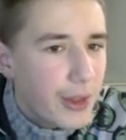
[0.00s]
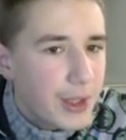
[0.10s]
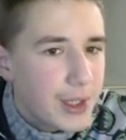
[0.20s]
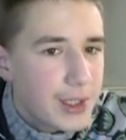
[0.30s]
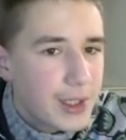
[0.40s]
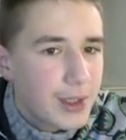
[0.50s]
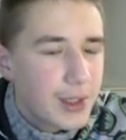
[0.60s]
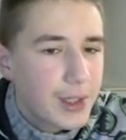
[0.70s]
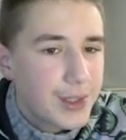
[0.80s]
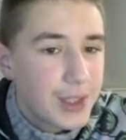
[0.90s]
this,
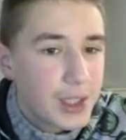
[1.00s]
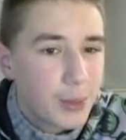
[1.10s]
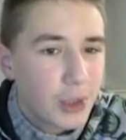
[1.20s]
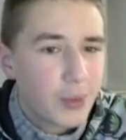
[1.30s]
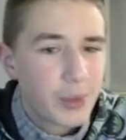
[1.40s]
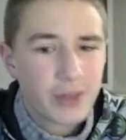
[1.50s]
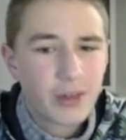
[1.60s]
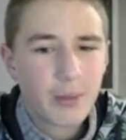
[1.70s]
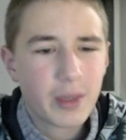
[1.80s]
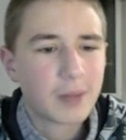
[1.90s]
this, his bishop is
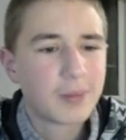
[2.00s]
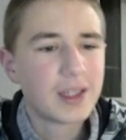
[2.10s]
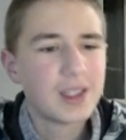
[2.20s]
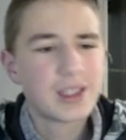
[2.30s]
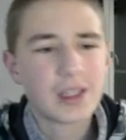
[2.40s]
really bad placed.